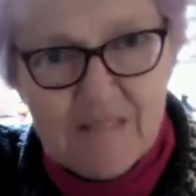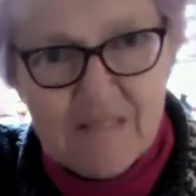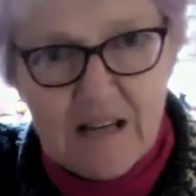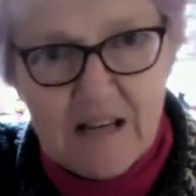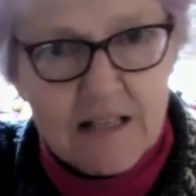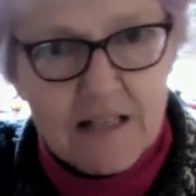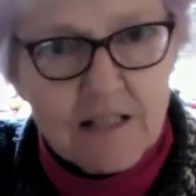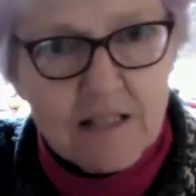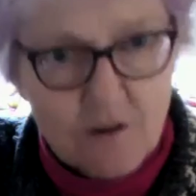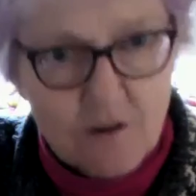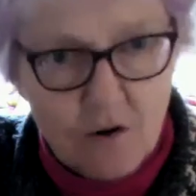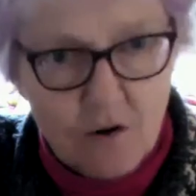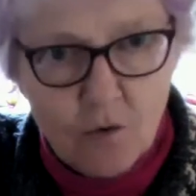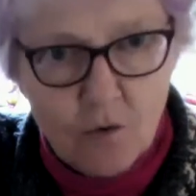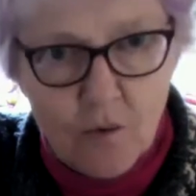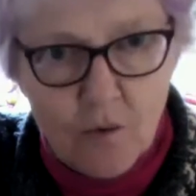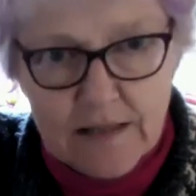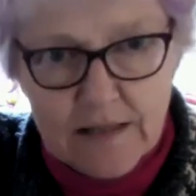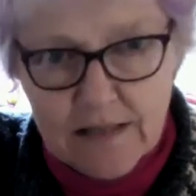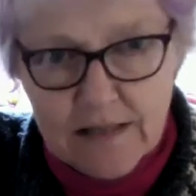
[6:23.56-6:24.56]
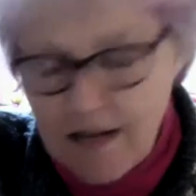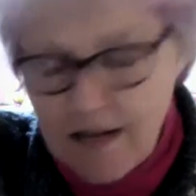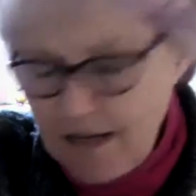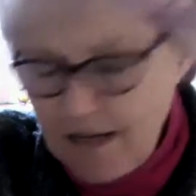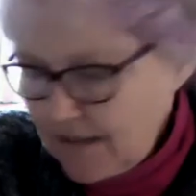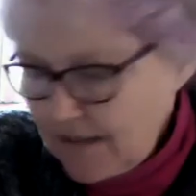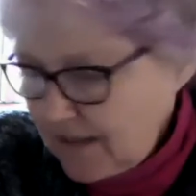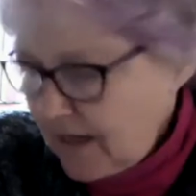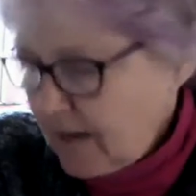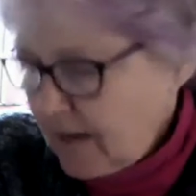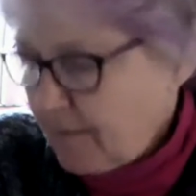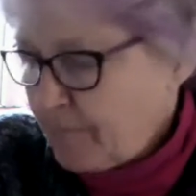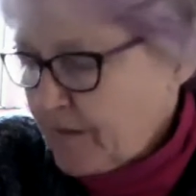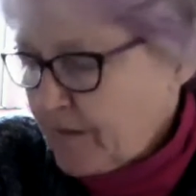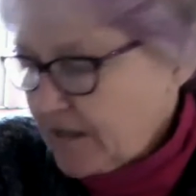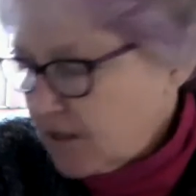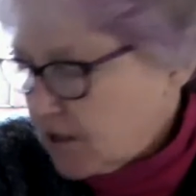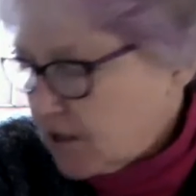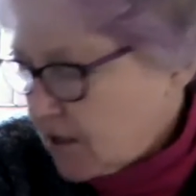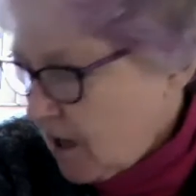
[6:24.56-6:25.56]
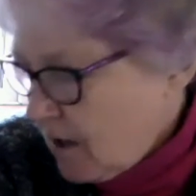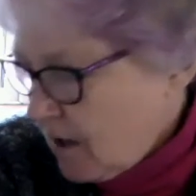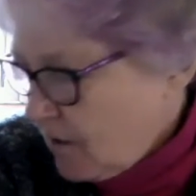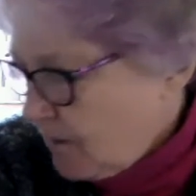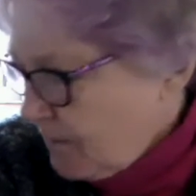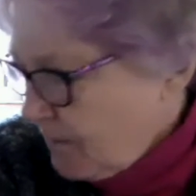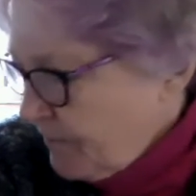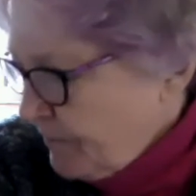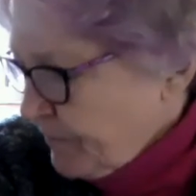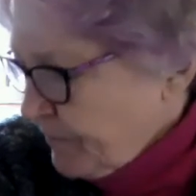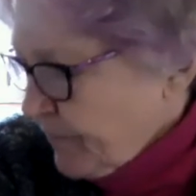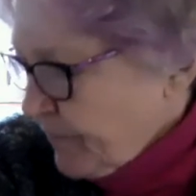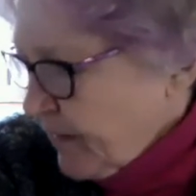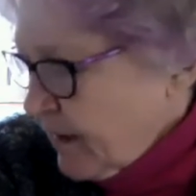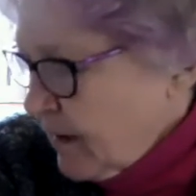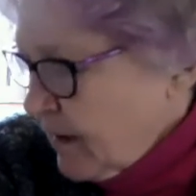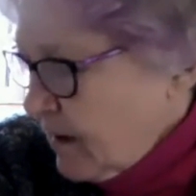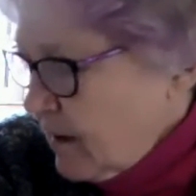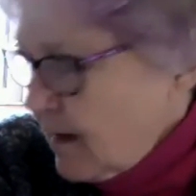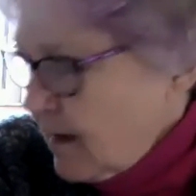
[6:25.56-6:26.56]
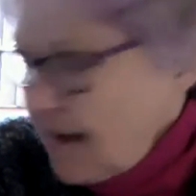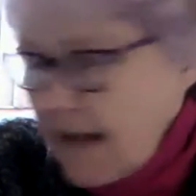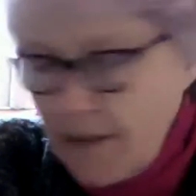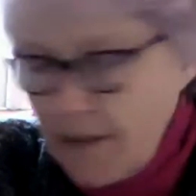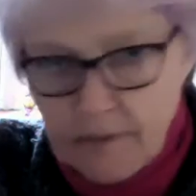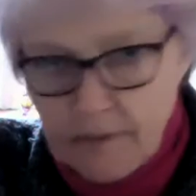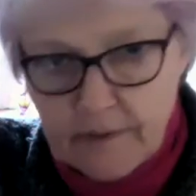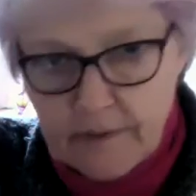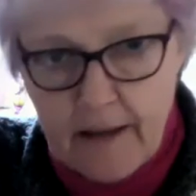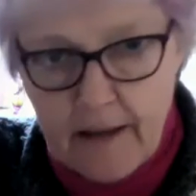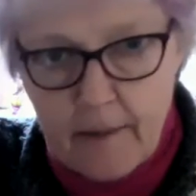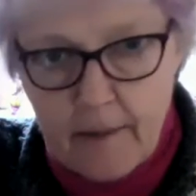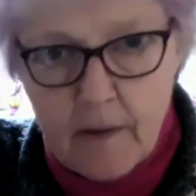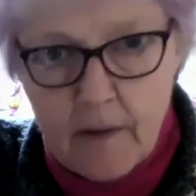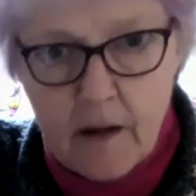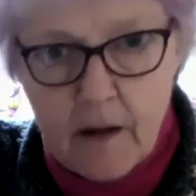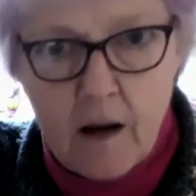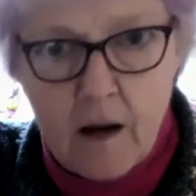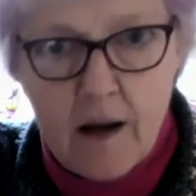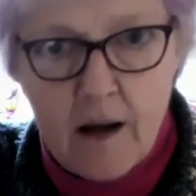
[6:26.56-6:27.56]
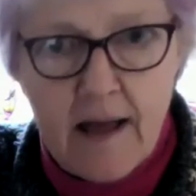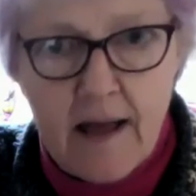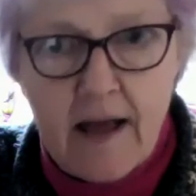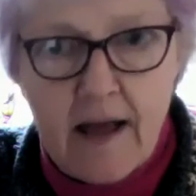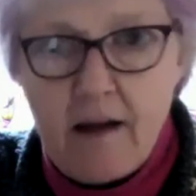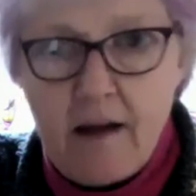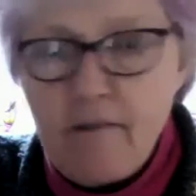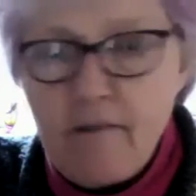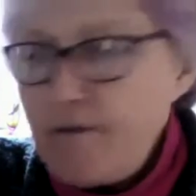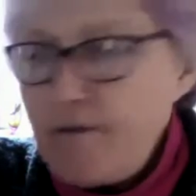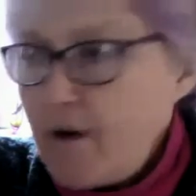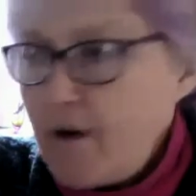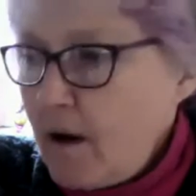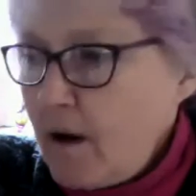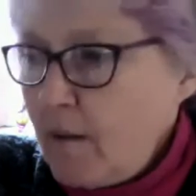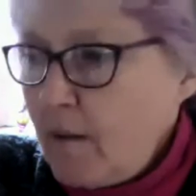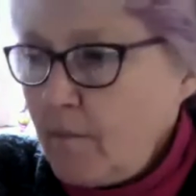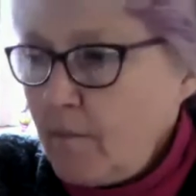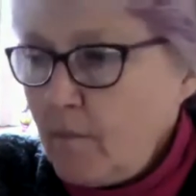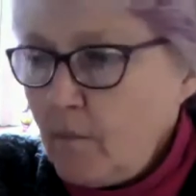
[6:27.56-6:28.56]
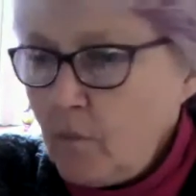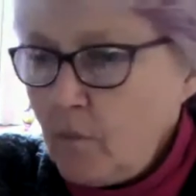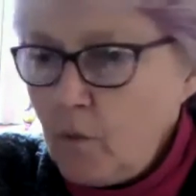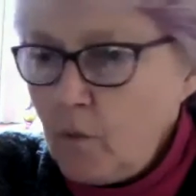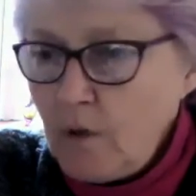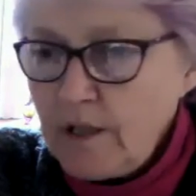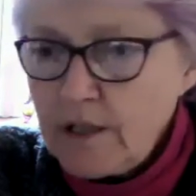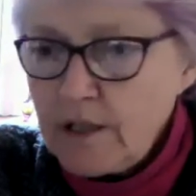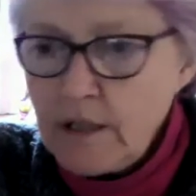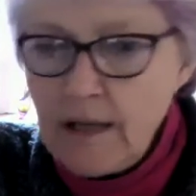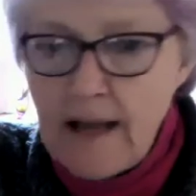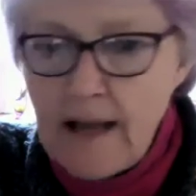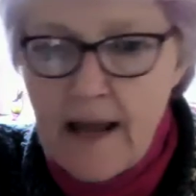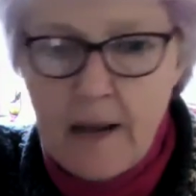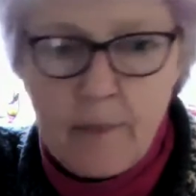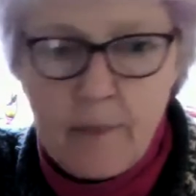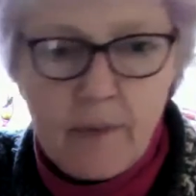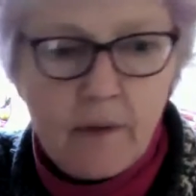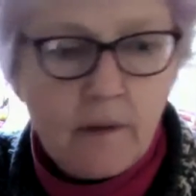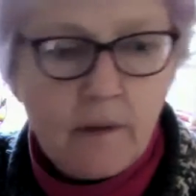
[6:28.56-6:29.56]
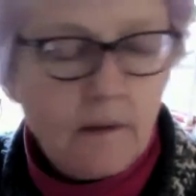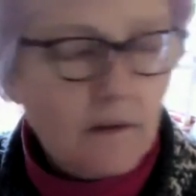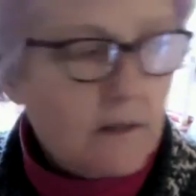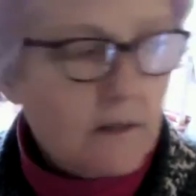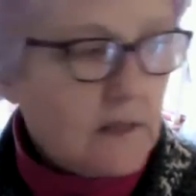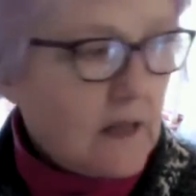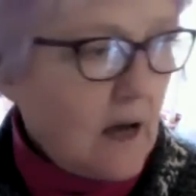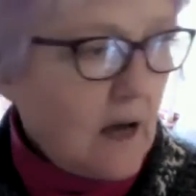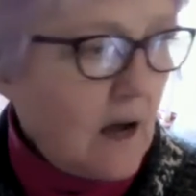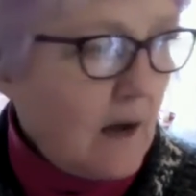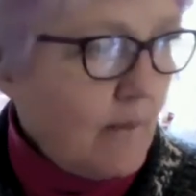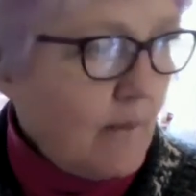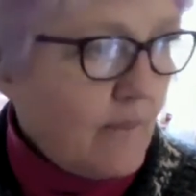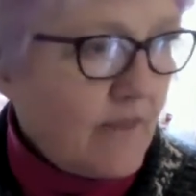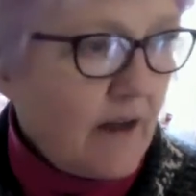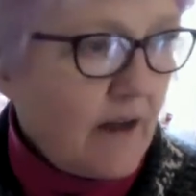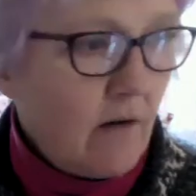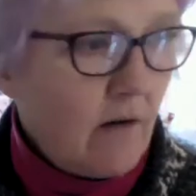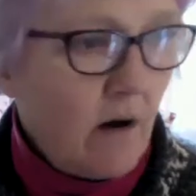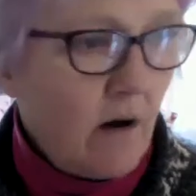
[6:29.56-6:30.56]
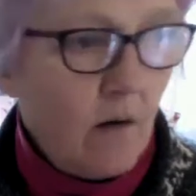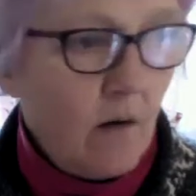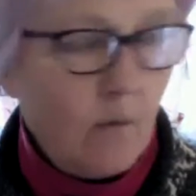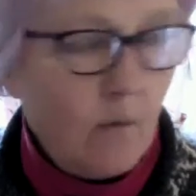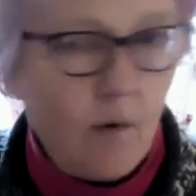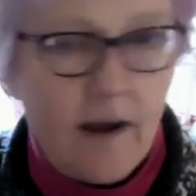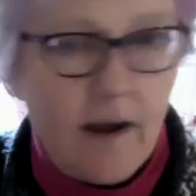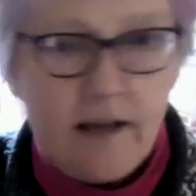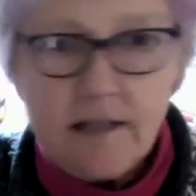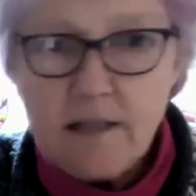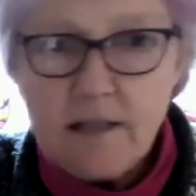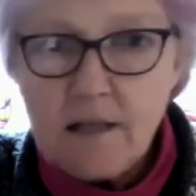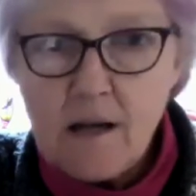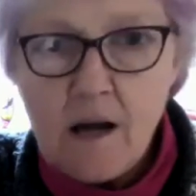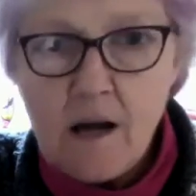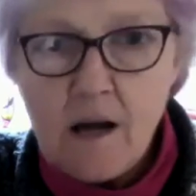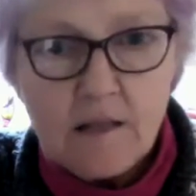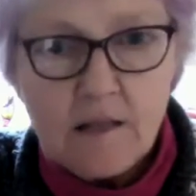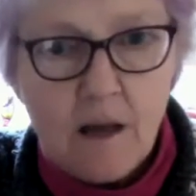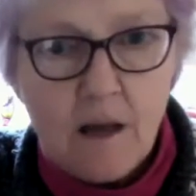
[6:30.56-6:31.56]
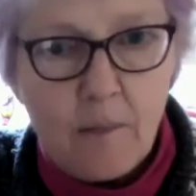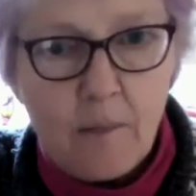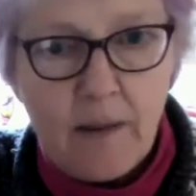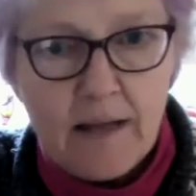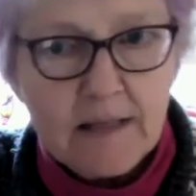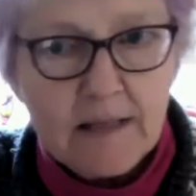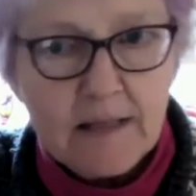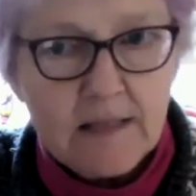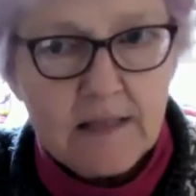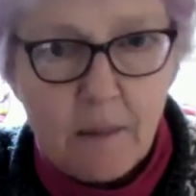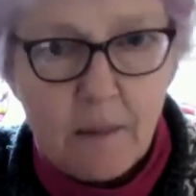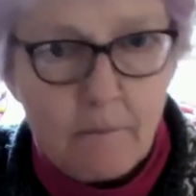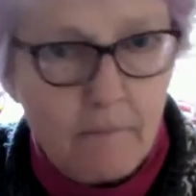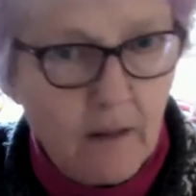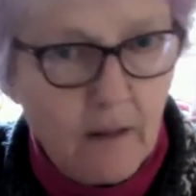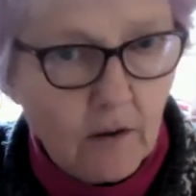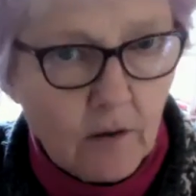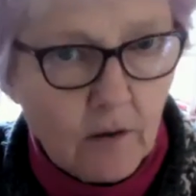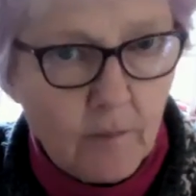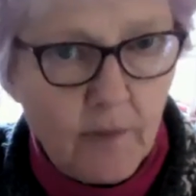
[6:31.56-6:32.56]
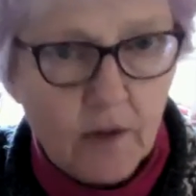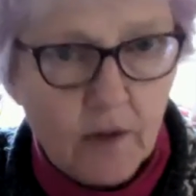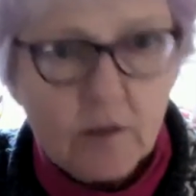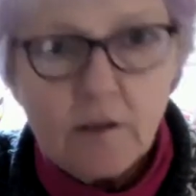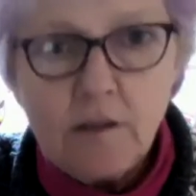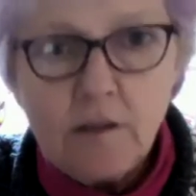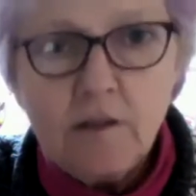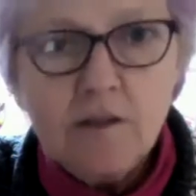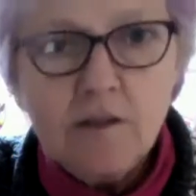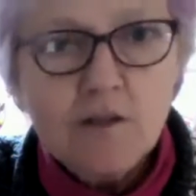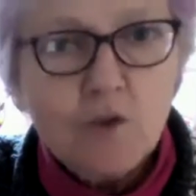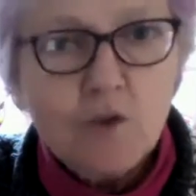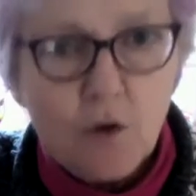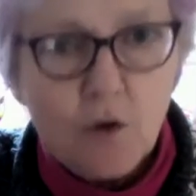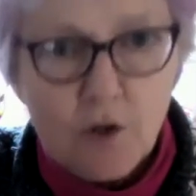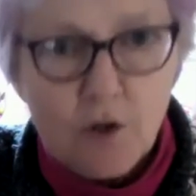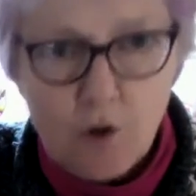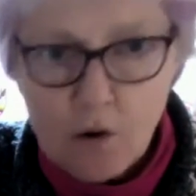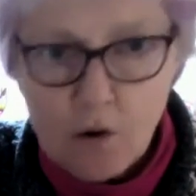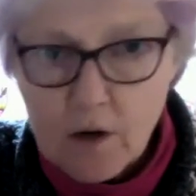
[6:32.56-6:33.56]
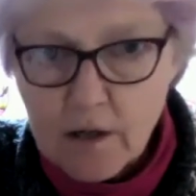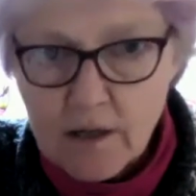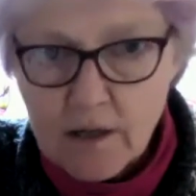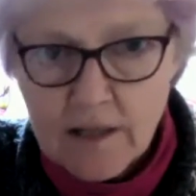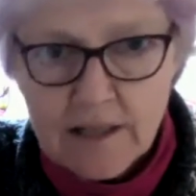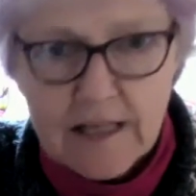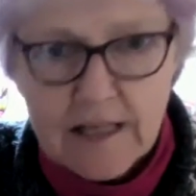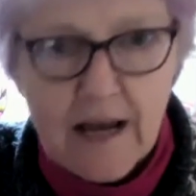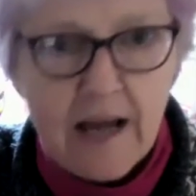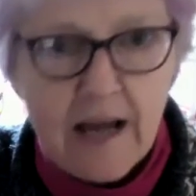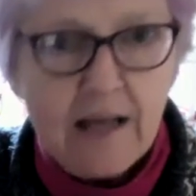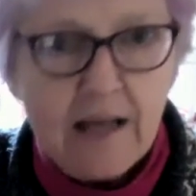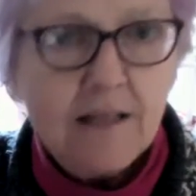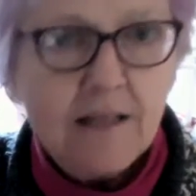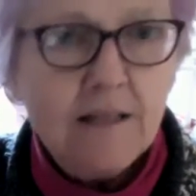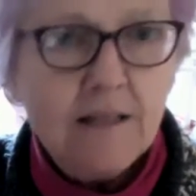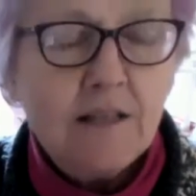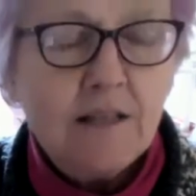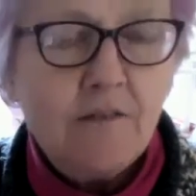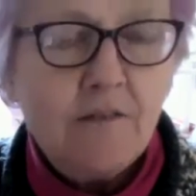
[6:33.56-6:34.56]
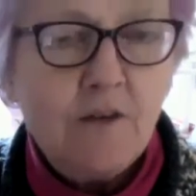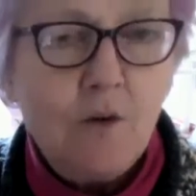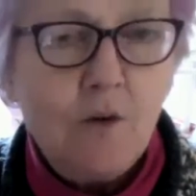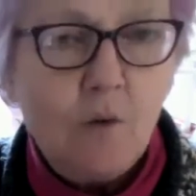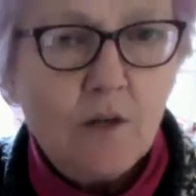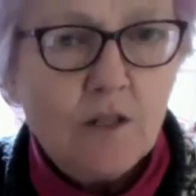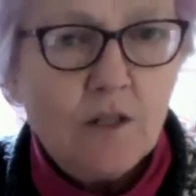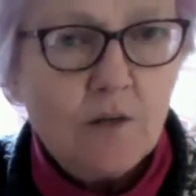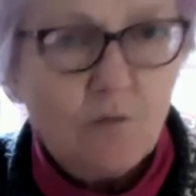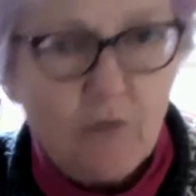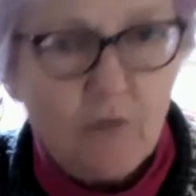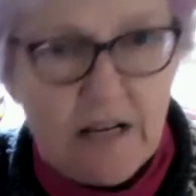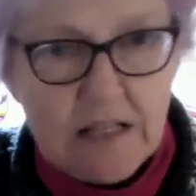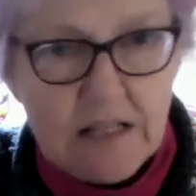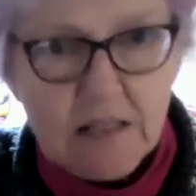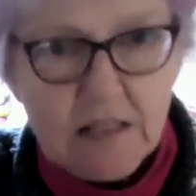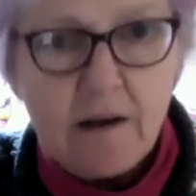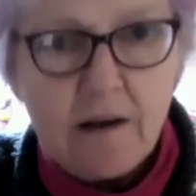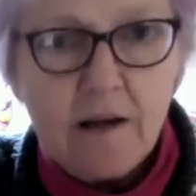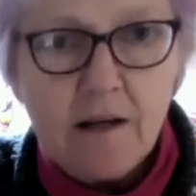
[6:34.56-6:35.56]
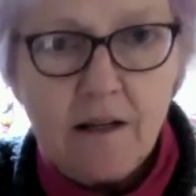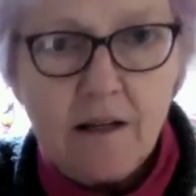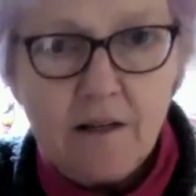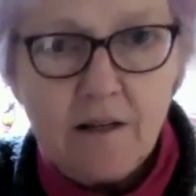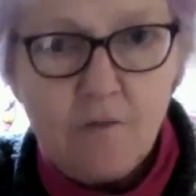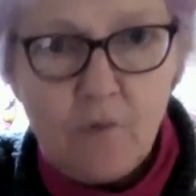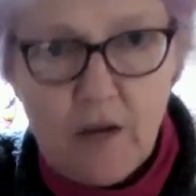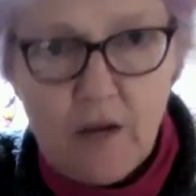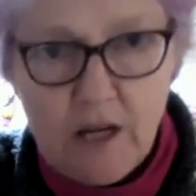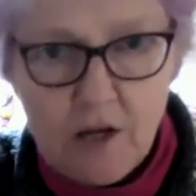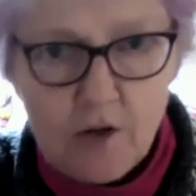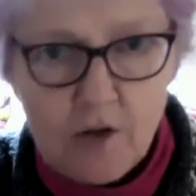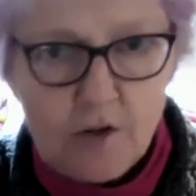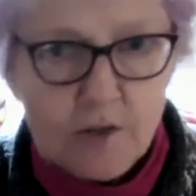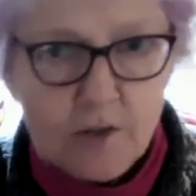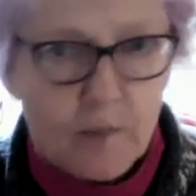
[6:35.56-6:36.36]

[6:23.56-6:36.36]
It's not always that easy. So label them. I have wooden labels. There are ways to cut up plastic milk bottles or yogurt containers if you want to recycle and reuse